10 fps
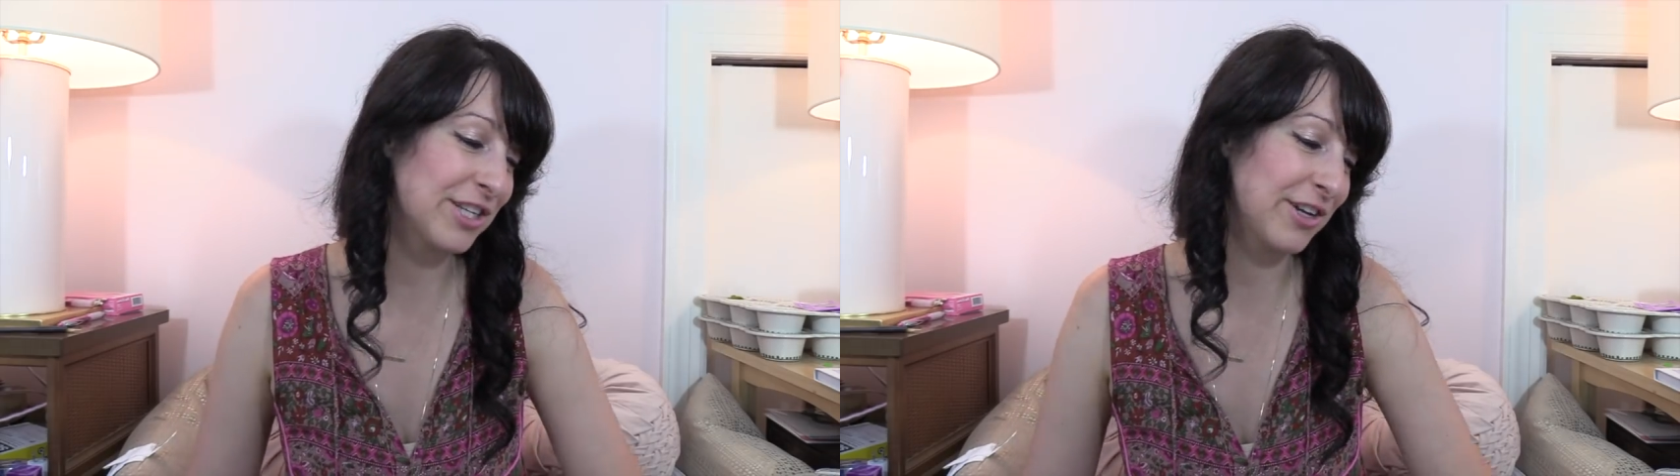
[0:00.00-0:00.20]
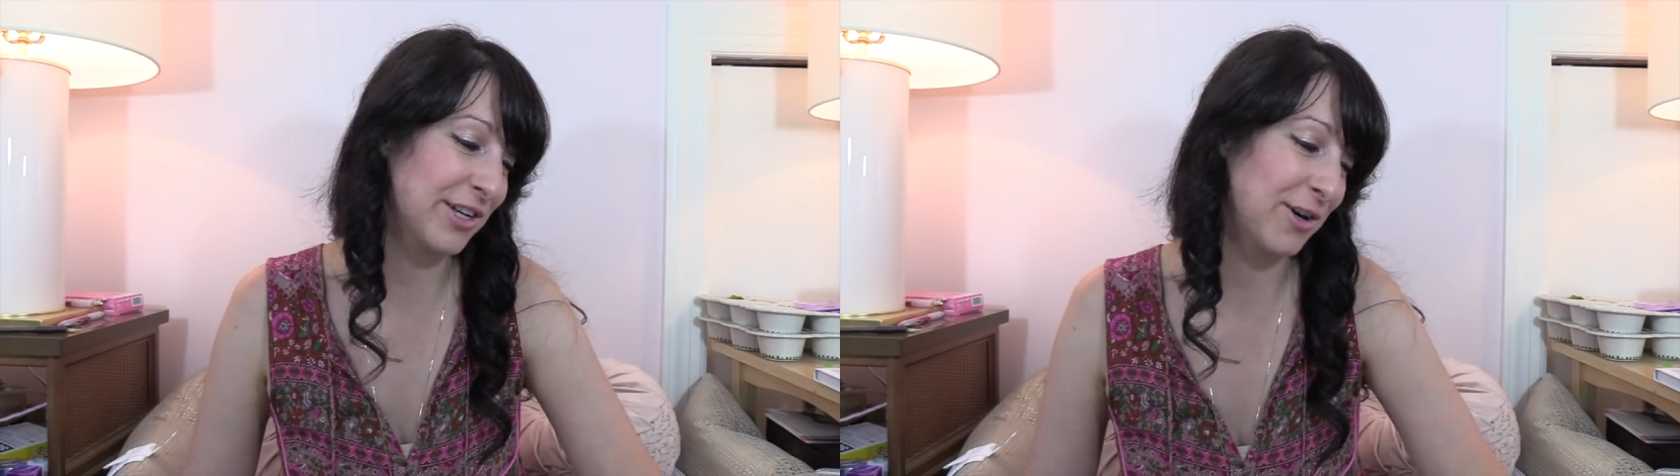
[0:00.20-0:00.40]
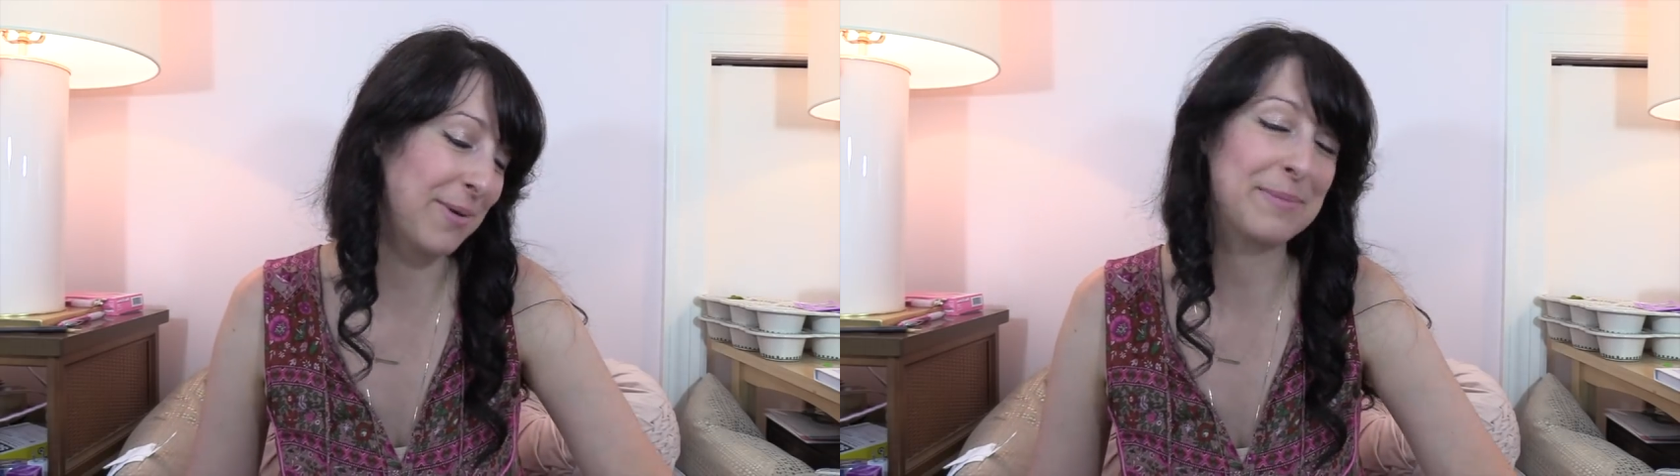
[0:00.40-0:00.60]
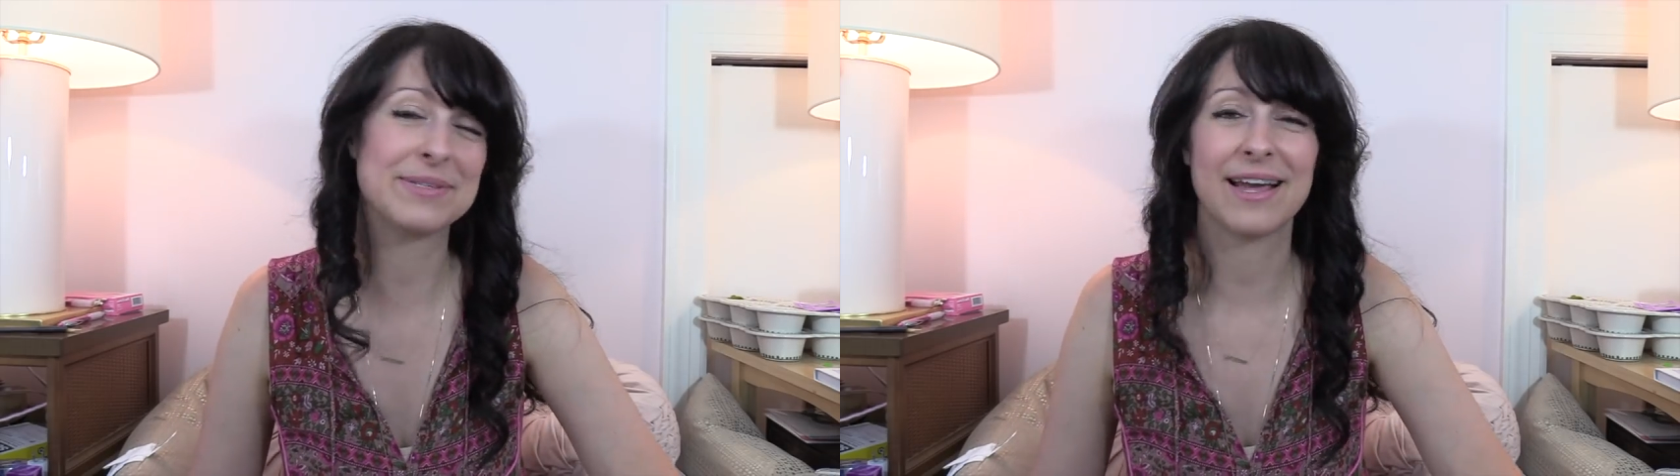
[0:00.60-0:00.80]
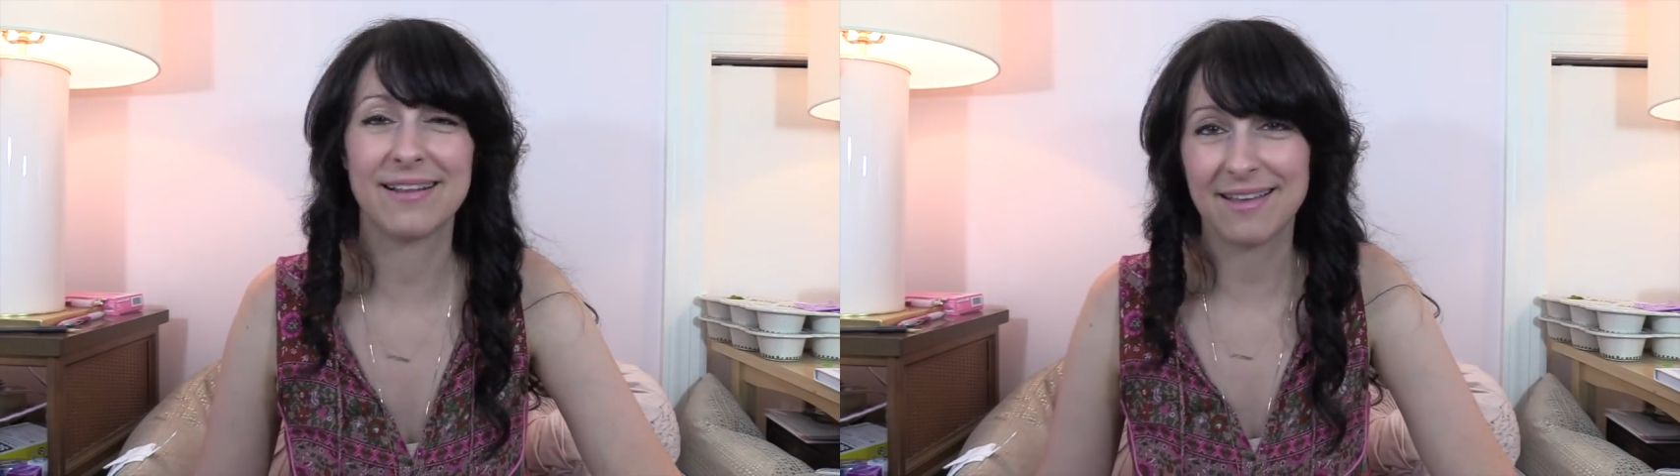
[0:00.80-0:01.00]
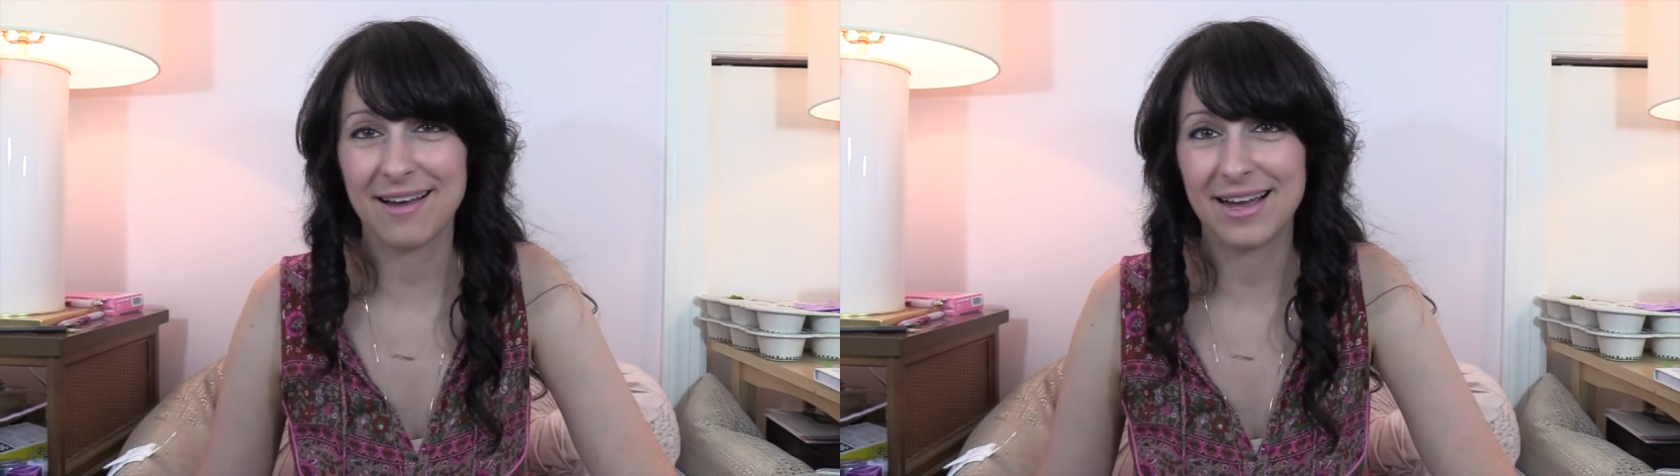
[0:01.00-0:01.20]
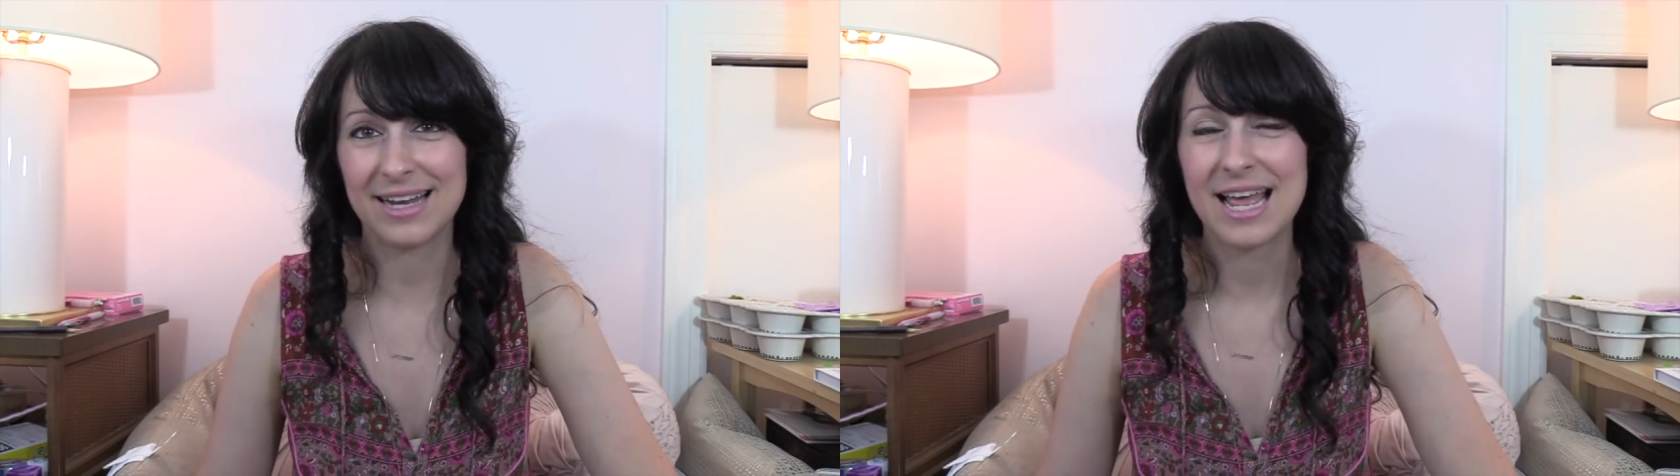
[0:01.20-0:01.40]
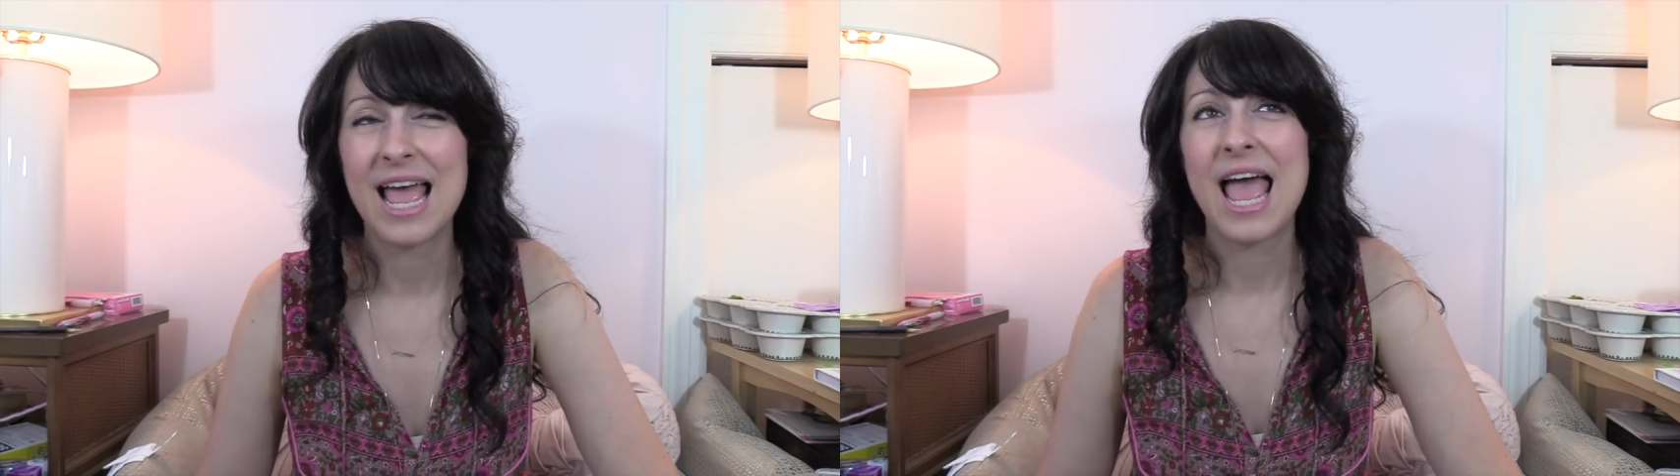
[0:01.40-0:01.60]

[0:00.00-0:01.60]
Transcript: look at her website a lot,